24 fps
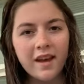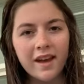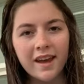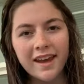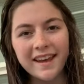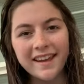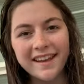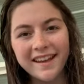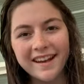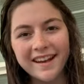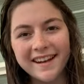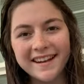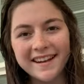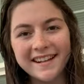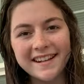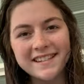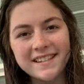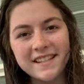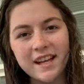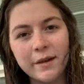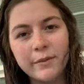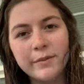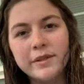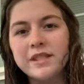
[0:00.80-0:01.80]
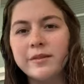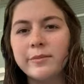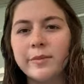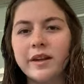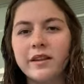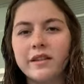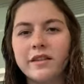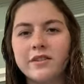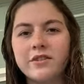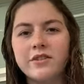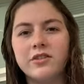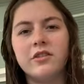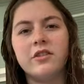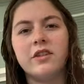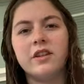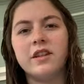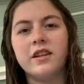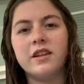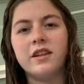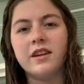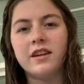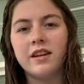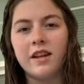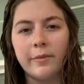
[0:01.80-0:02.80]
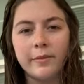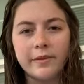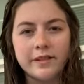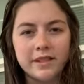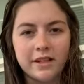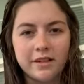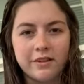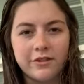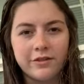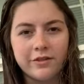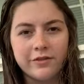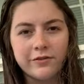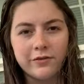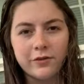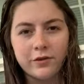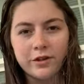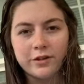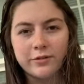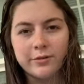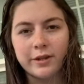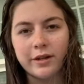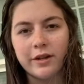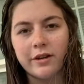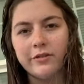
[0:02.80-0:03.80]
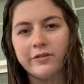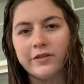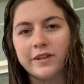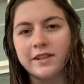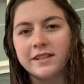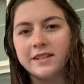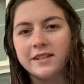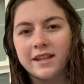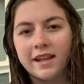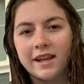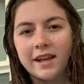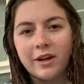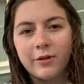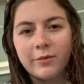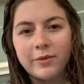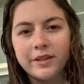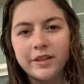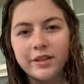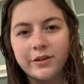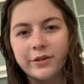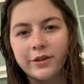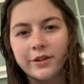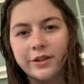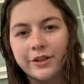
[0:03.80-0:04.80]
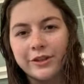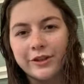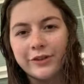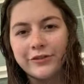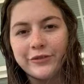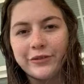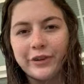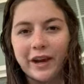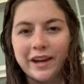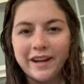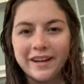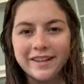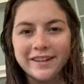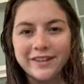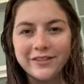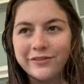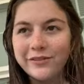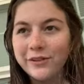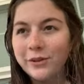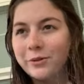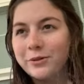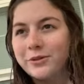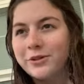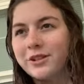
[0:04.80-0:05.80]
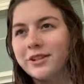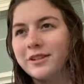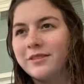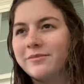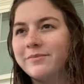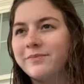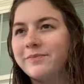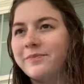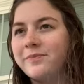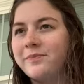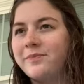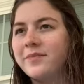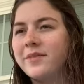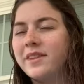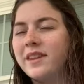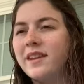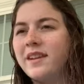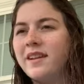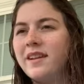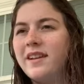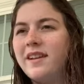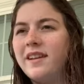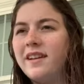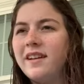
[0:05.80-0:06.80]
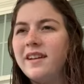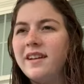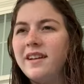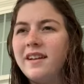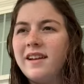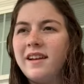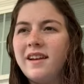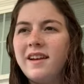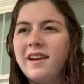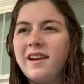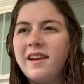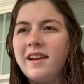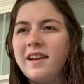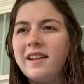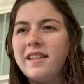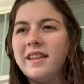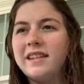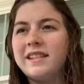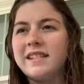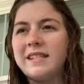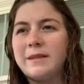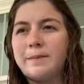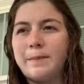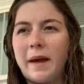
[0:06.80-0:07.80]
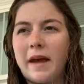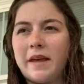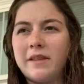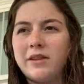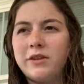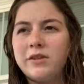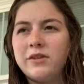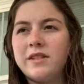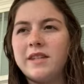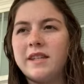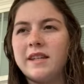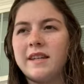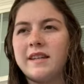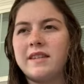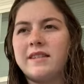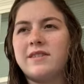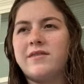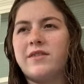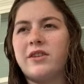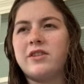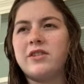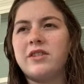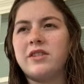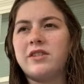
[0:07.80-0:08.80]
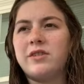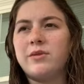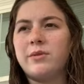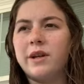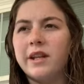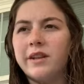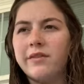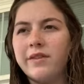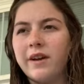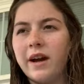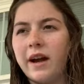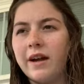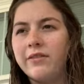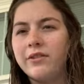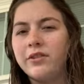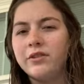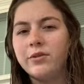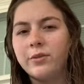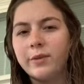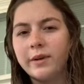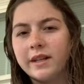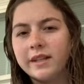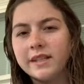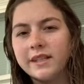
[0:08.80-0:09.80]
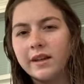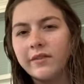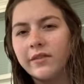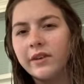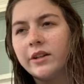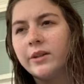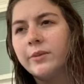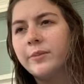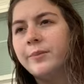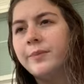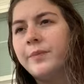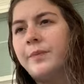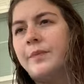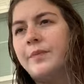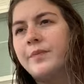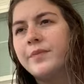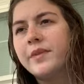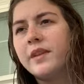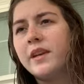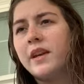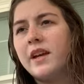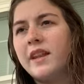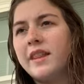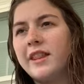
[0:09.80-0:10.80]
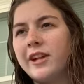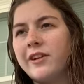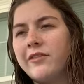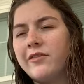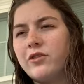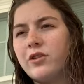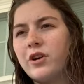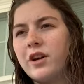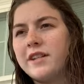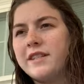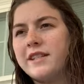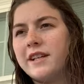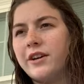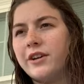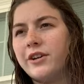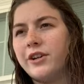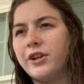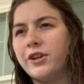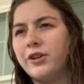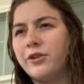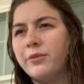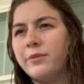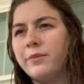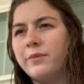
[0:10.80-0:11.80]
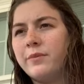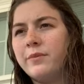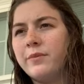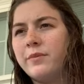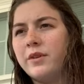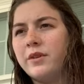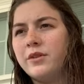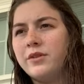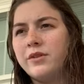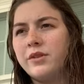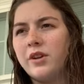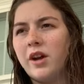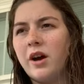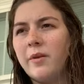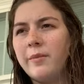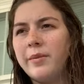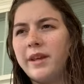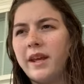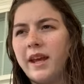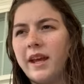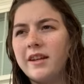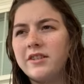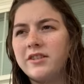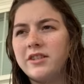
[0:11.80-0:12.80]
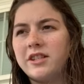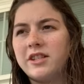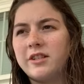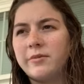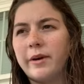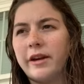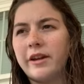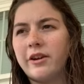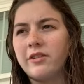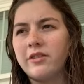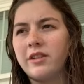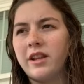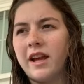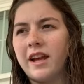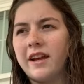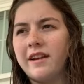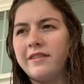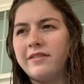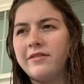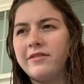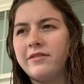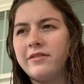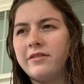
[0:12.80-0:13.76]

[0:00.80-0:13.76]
Hey guys, I'm Samantha Jarnagin and I'm a senior in 412 and today I'll be doing your Friday devotion. This is Matthew 6 verses 25 through 27. Therefore I tell you, do not be anxious about your life,